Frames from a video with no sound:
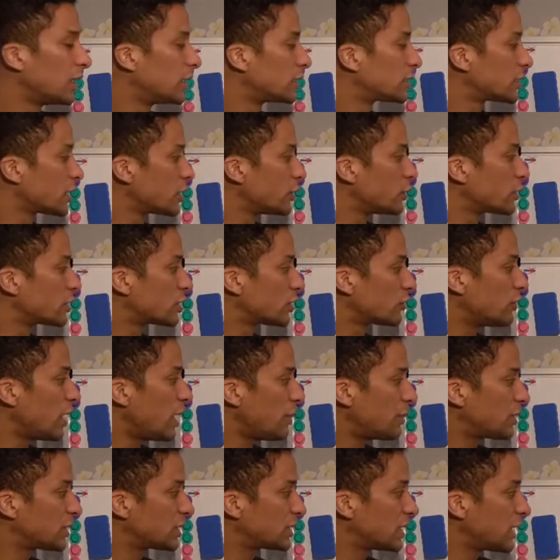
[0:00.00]
So to
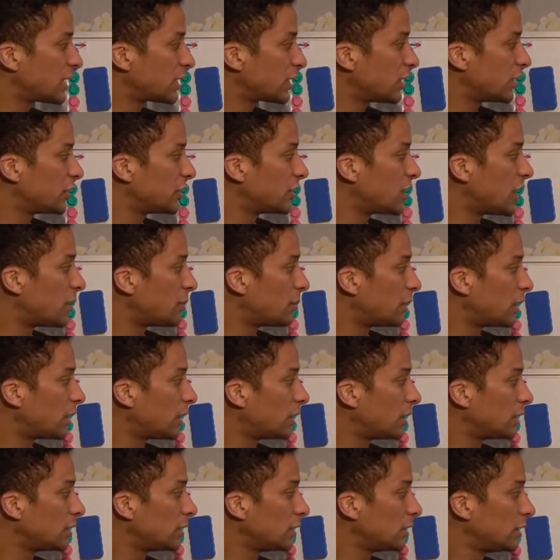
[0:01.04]
represent a
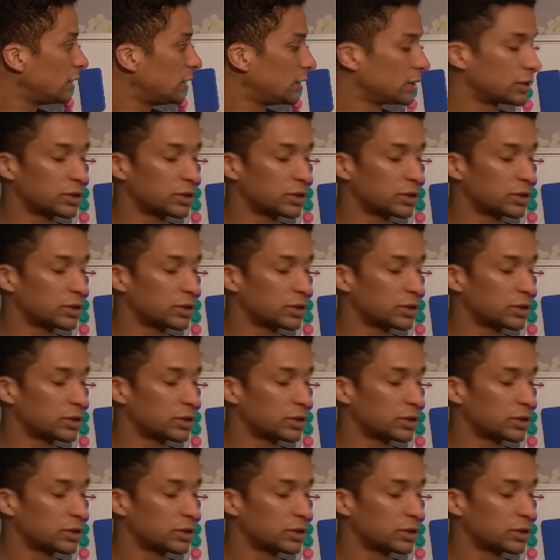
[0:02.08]
number,